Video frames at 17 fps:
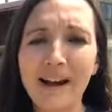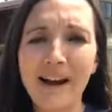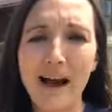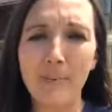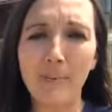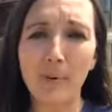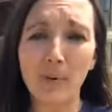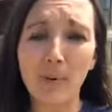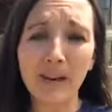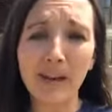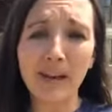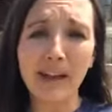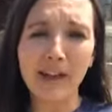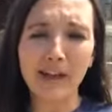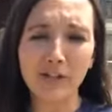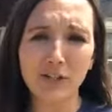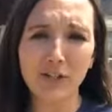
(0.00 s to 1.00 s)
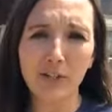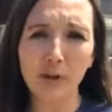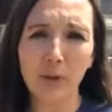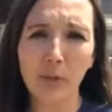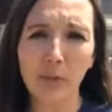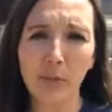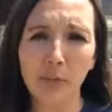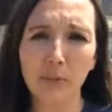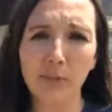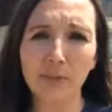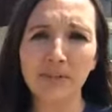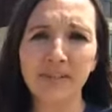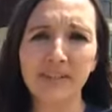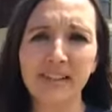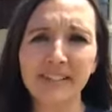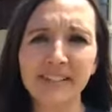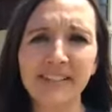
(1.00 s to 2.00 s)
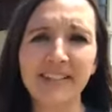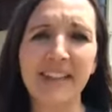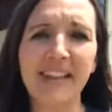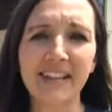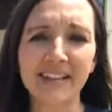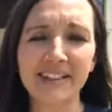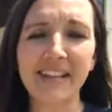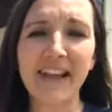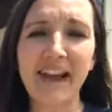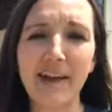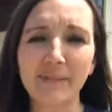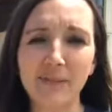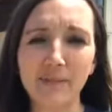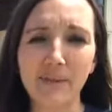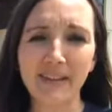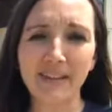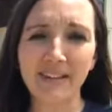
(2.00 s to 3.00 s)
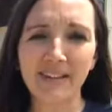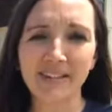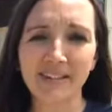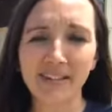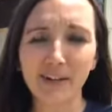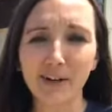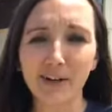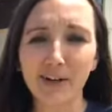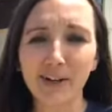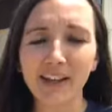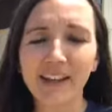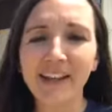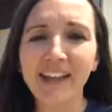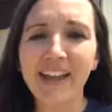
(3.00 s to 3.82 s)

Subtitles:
but we're going to actually go through 6 things that have to be considered